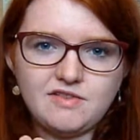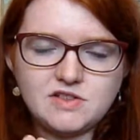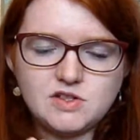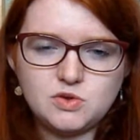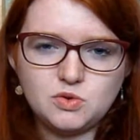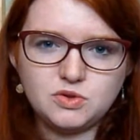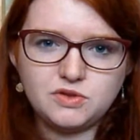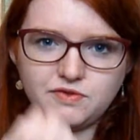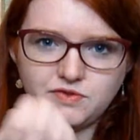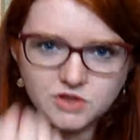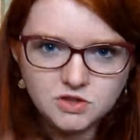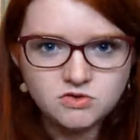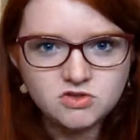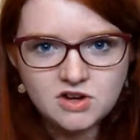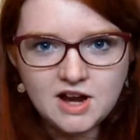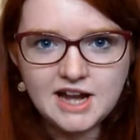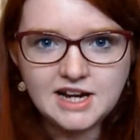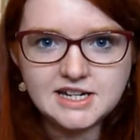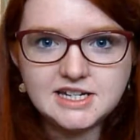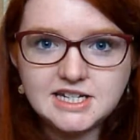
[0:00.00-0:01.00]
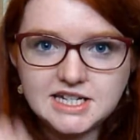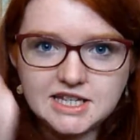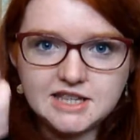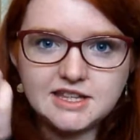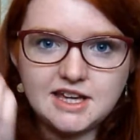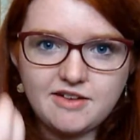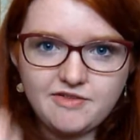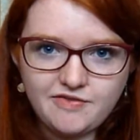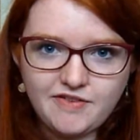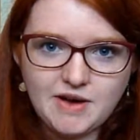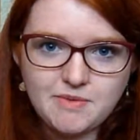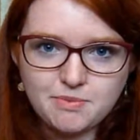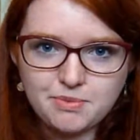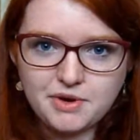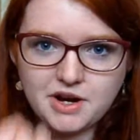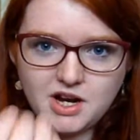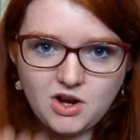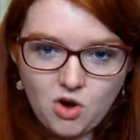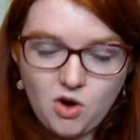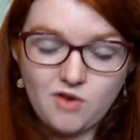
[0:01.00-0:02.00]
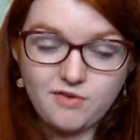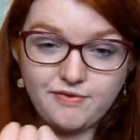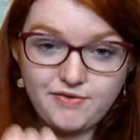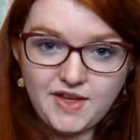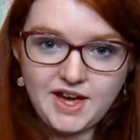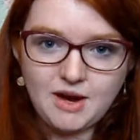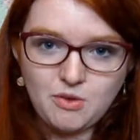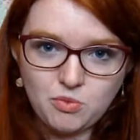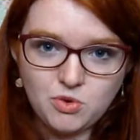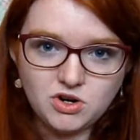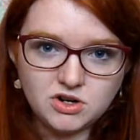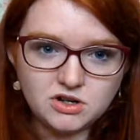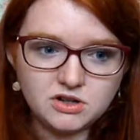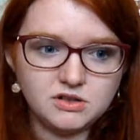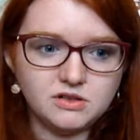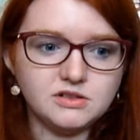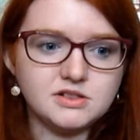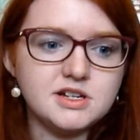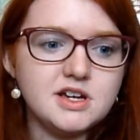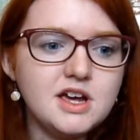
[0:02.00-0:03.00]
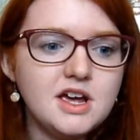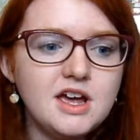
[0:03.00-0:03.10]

sort of neutrality, that fabric of that world,